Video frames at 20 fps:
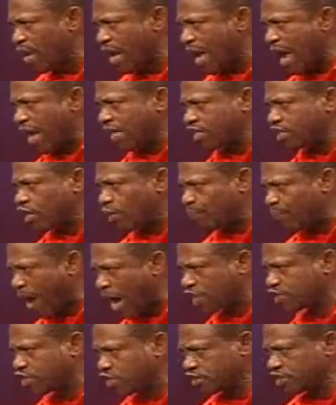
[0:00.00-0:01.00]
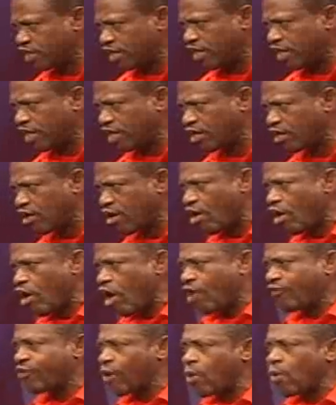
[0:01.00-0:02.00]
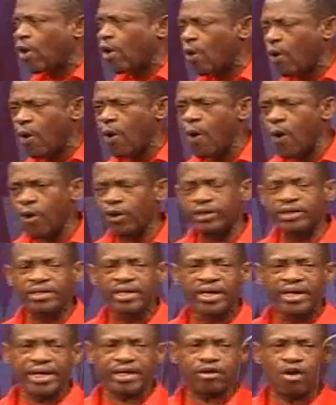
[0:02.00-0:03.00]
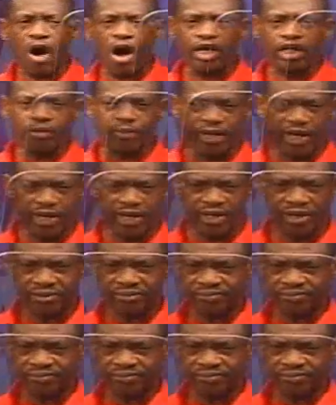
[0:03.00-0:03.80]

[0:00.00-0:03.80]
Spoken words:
and capacity of our own economy.